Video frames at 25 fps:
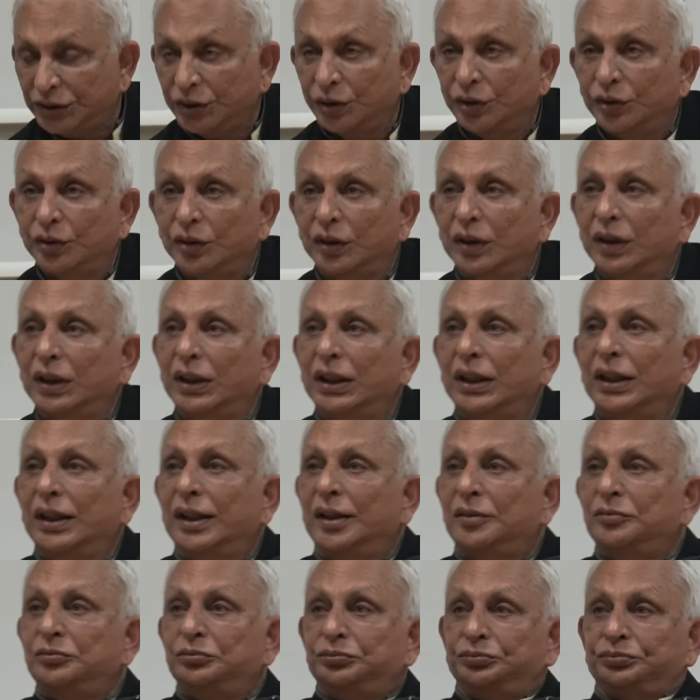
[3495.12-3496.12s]
So,
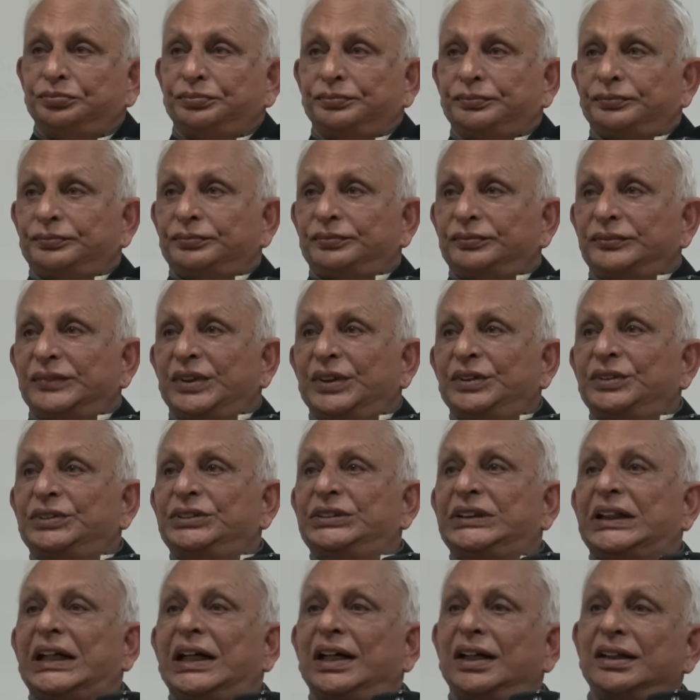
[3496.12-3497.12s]
you
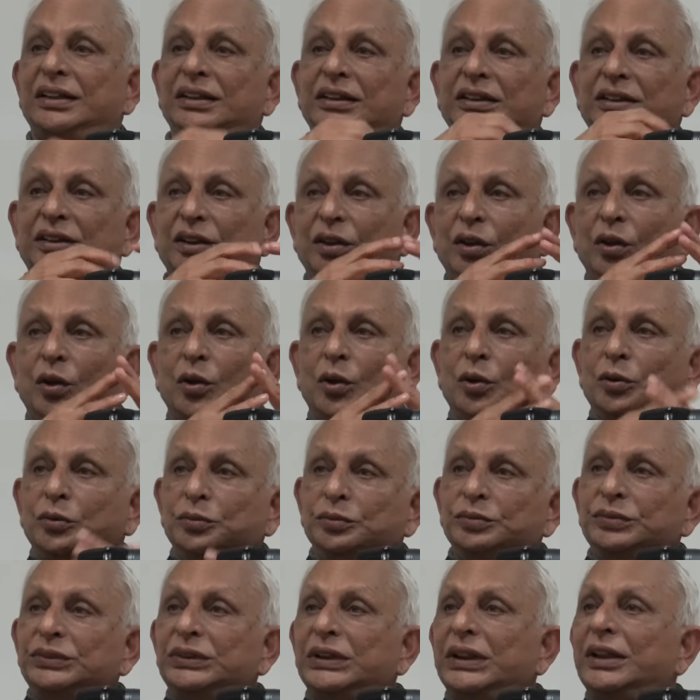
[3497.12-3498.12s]
chant
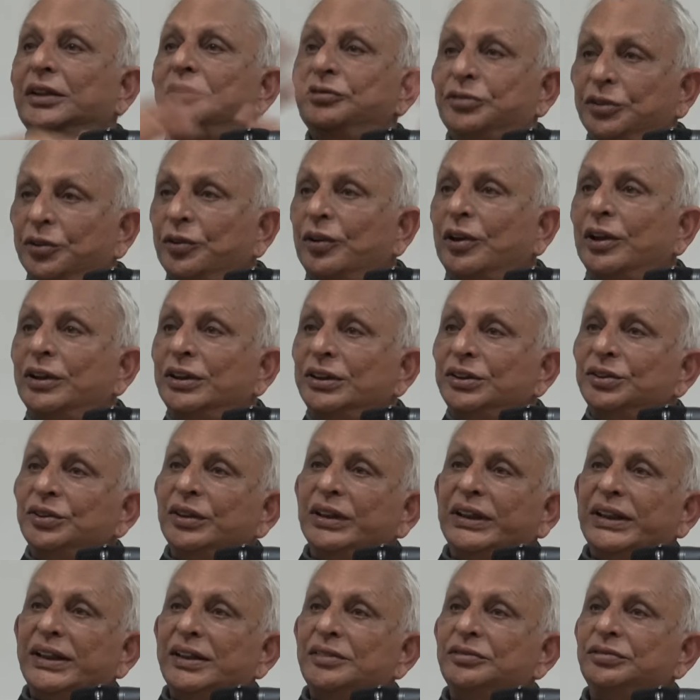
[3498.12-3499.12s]
Om. If you want
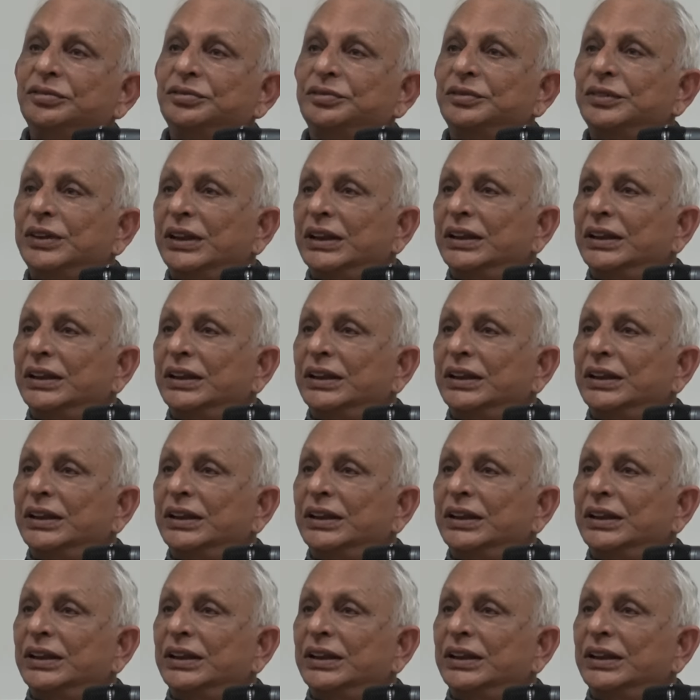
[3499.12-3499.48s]
to leave,